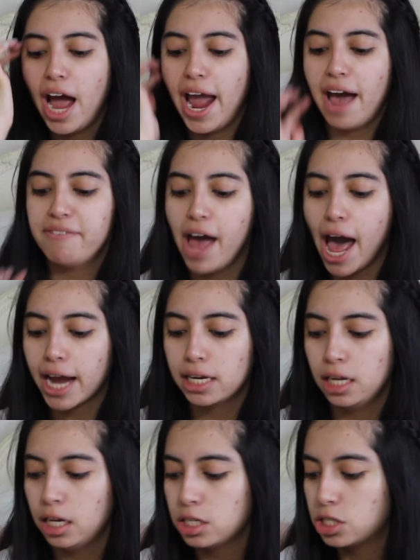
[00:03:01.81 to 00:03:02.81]
I have
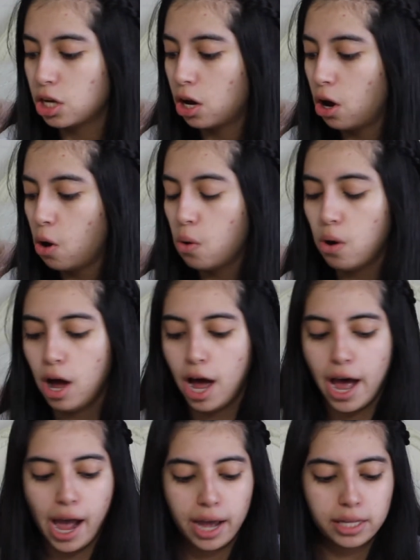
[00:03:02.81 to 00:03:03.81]
acne, so
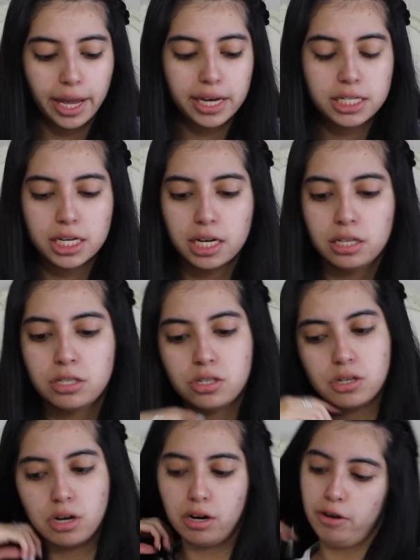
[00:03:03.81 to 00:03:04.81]
I like to
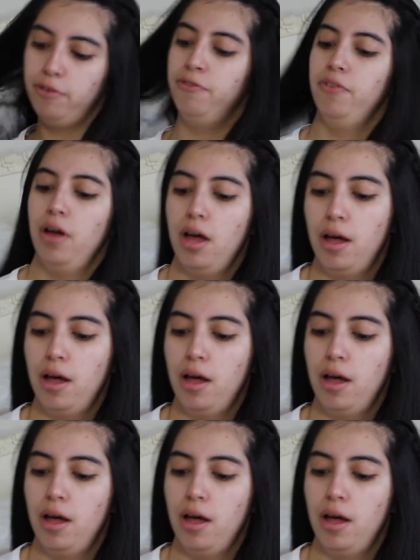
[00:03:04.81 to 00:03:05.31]
conserve